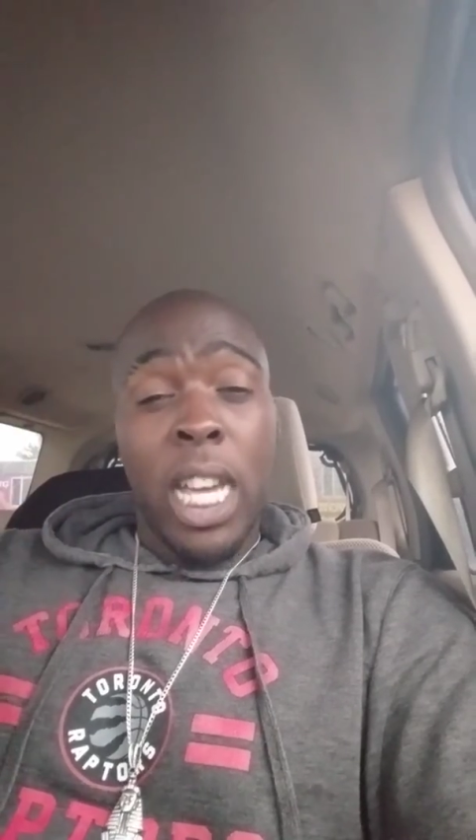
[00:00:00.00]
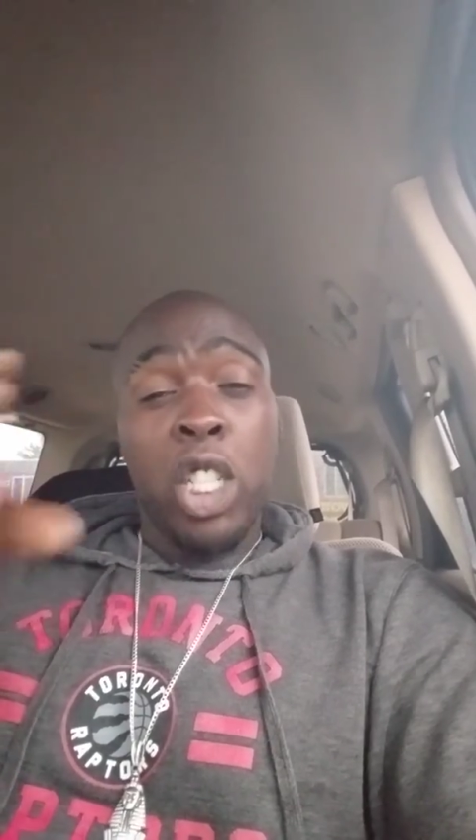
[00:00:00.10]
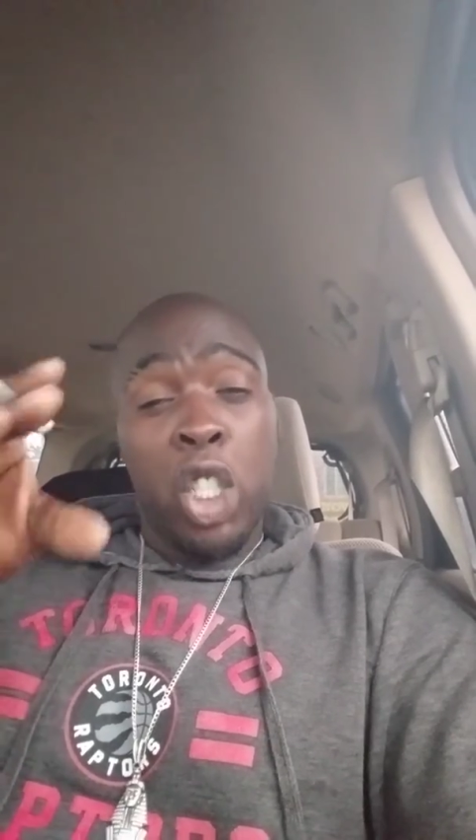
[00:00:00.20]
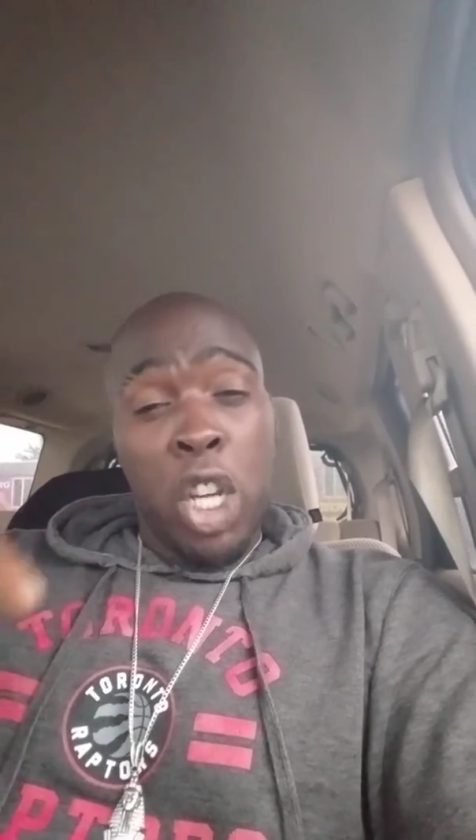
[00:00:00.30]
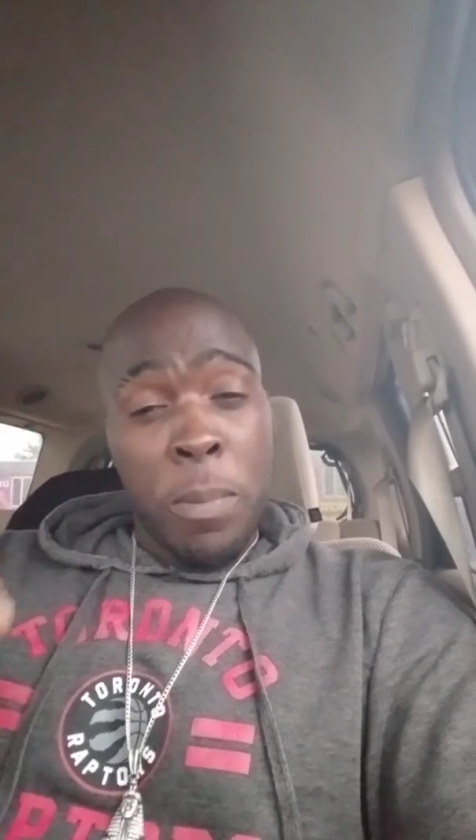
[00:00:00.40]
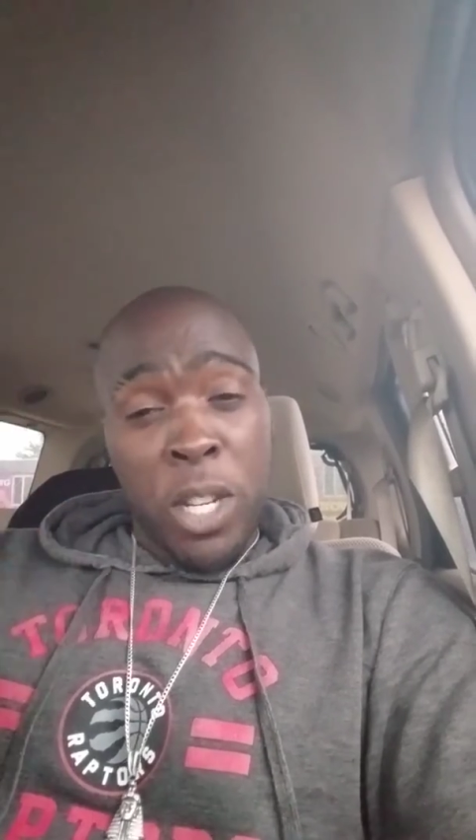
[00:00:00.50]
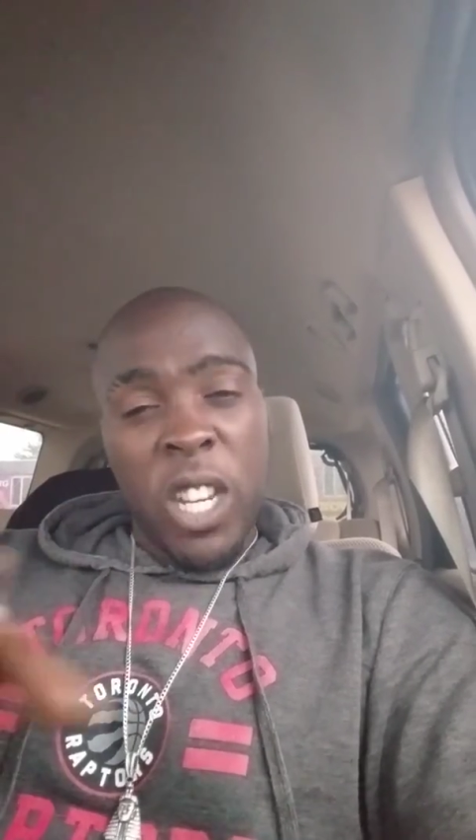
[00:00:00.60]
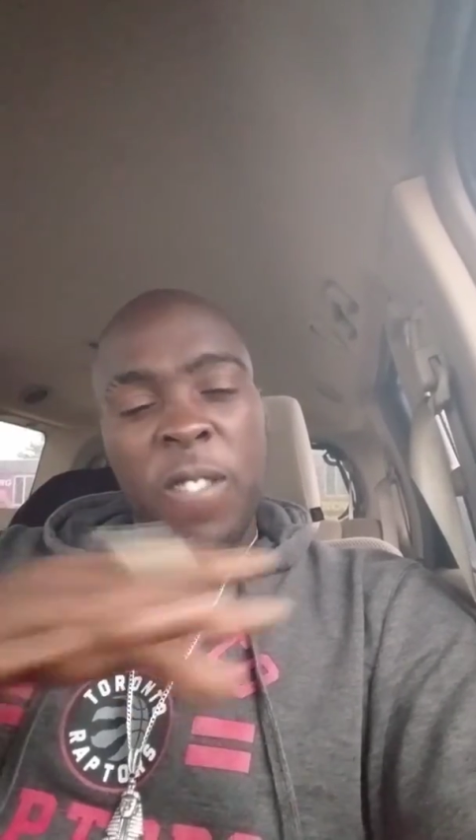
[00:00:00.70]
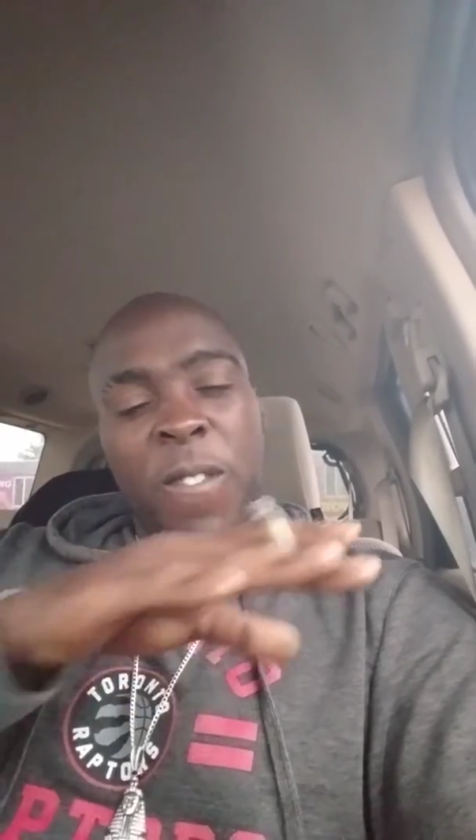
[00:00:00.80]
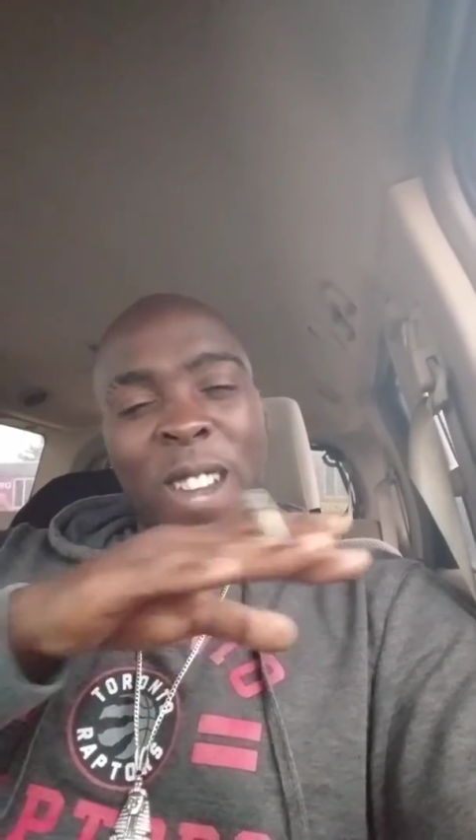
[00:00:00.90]

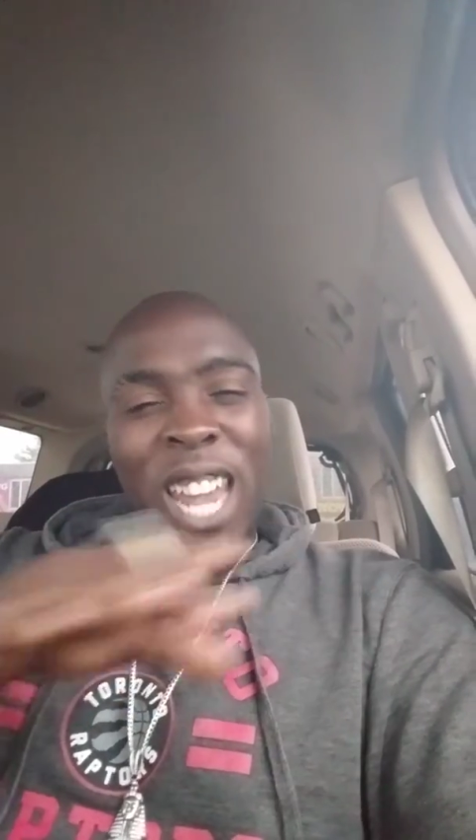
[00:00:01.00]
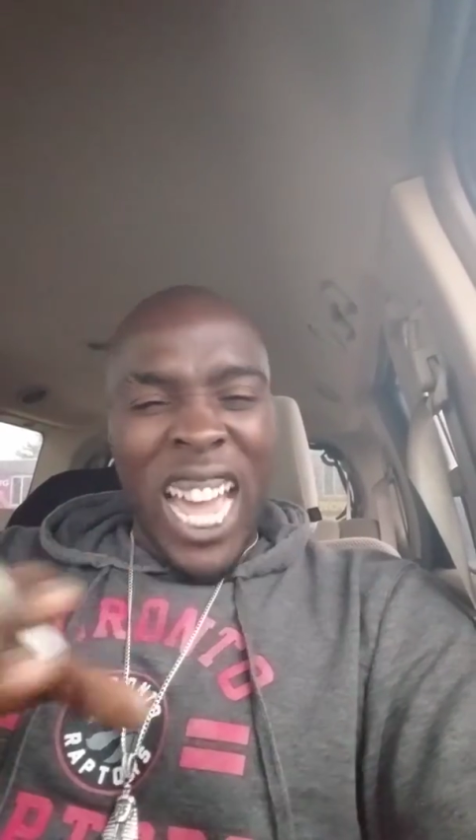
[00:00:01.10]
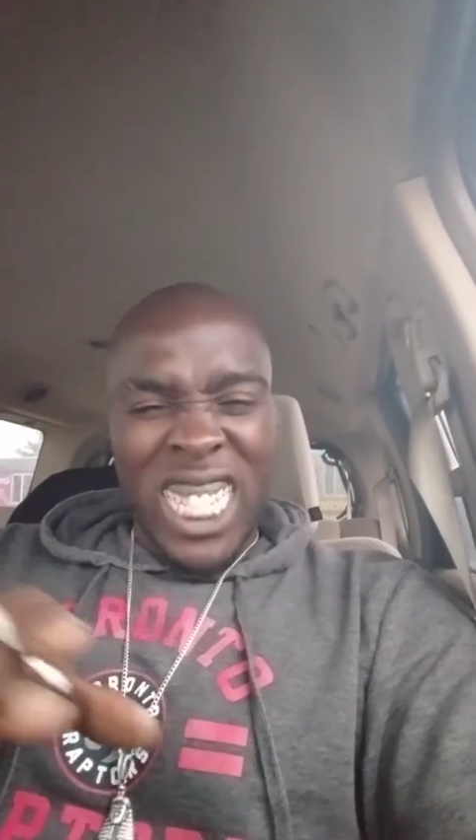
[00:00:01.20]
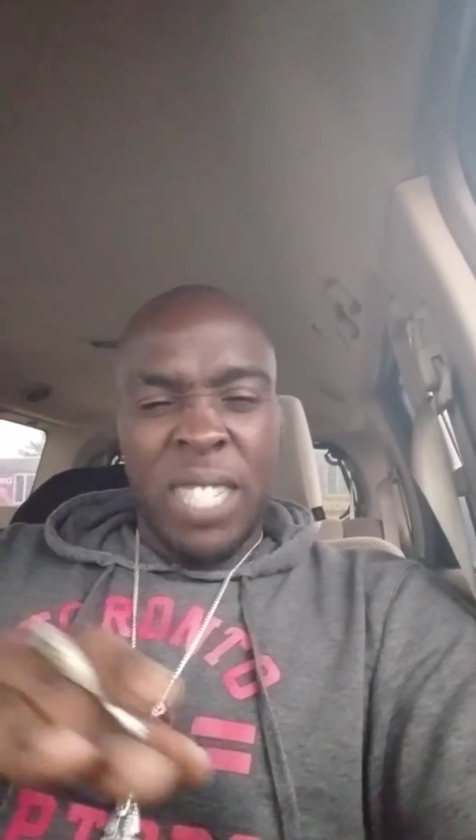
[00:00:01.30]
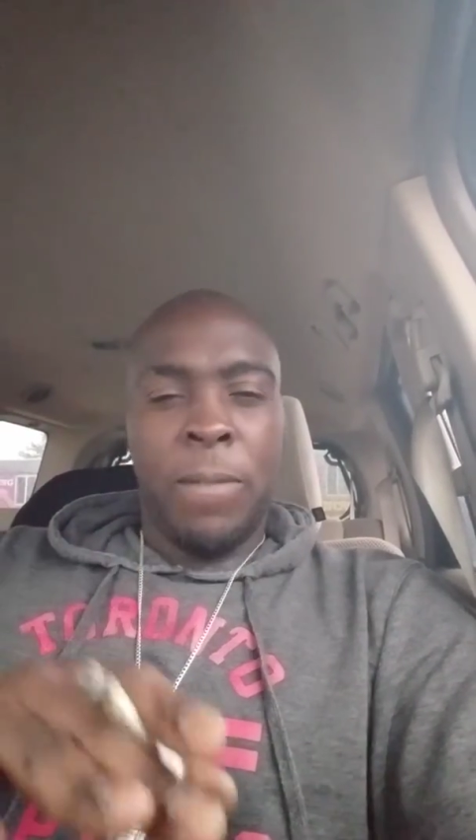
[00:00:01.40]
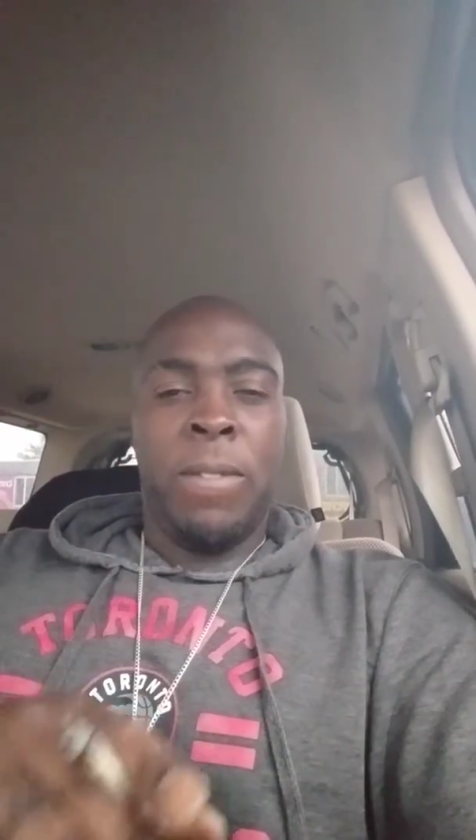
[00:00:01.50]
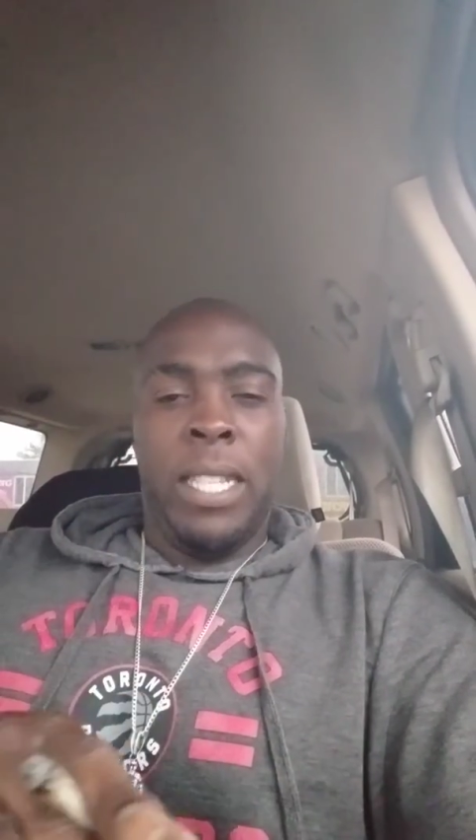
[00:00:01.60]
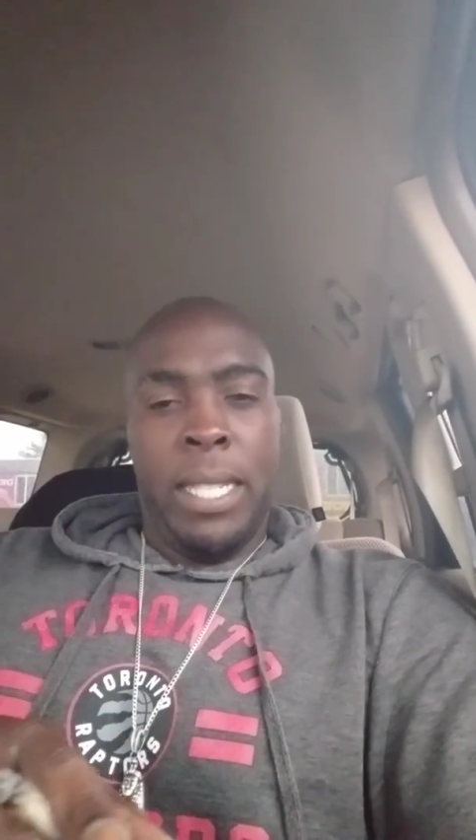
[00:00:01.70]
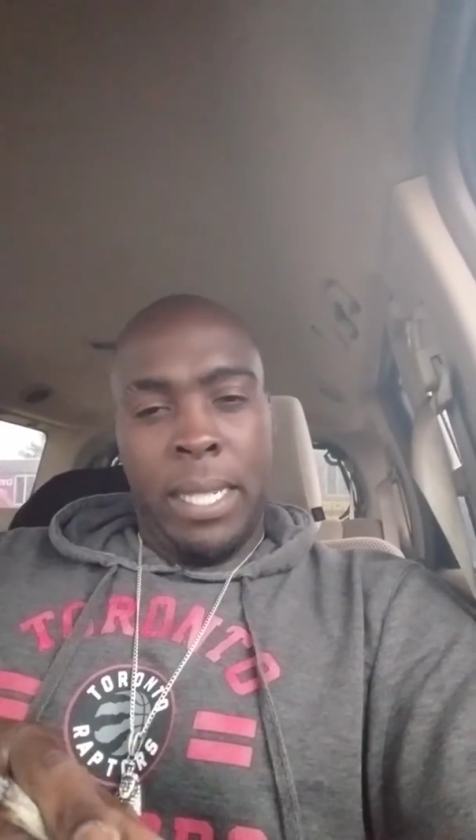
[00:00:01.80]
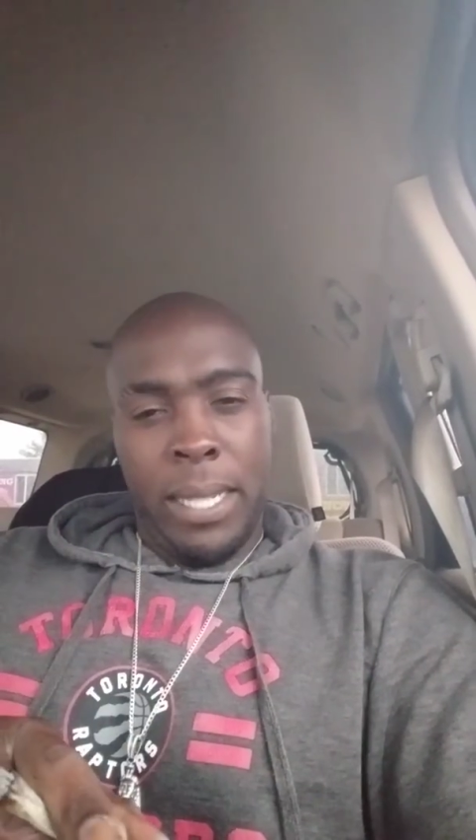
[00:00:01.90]
Egyptian
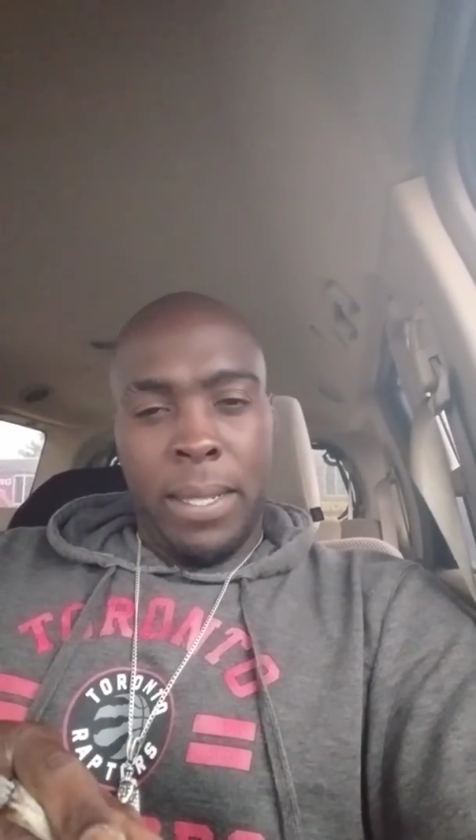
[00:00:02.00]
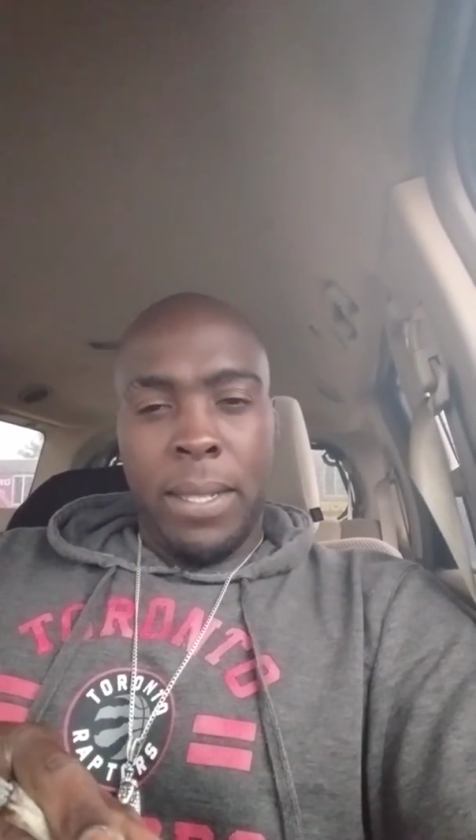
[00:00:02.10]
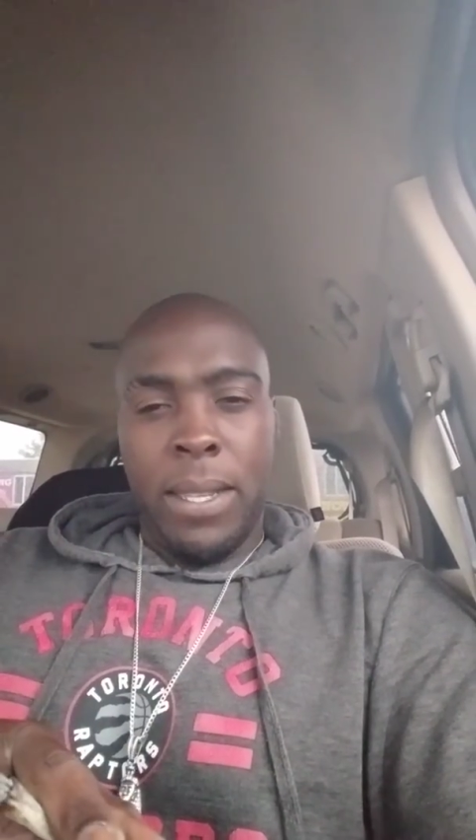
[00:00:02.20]
philosophies.